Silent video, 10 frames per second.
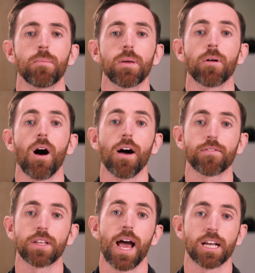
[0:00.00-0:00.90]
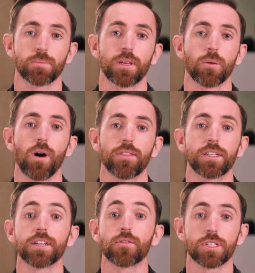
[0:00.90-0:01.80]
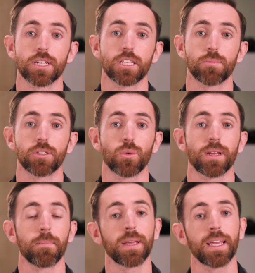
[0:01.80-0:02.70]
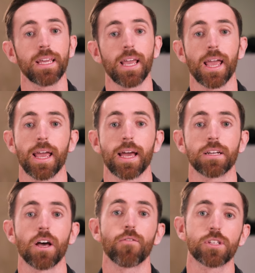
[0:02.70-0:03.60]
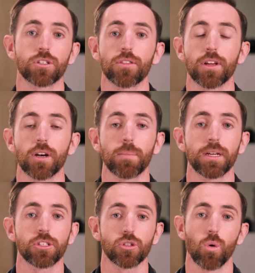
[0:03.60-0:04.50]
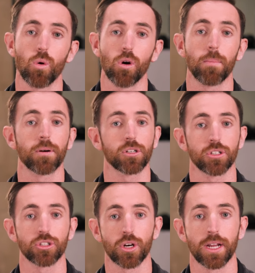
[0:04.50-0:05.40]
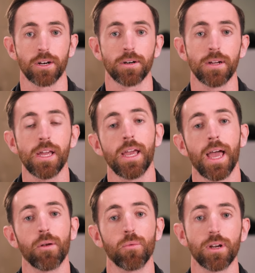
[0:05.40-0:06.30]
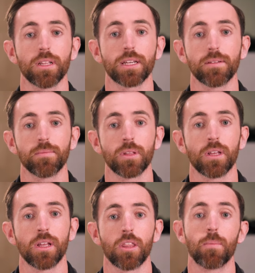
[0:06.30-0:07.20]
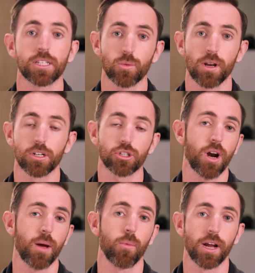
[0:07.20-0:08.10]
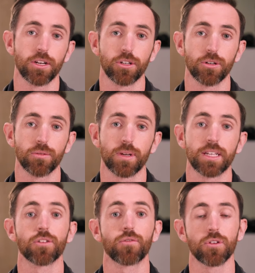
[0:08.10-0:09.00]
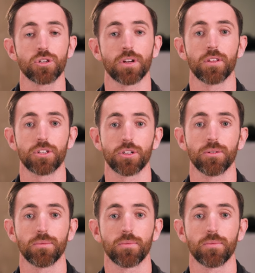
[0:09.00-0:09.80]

People often ask me what the difference is between me and a physical therapist or a personal trainer, and really, the best way to describe what I do is a fusion of the two.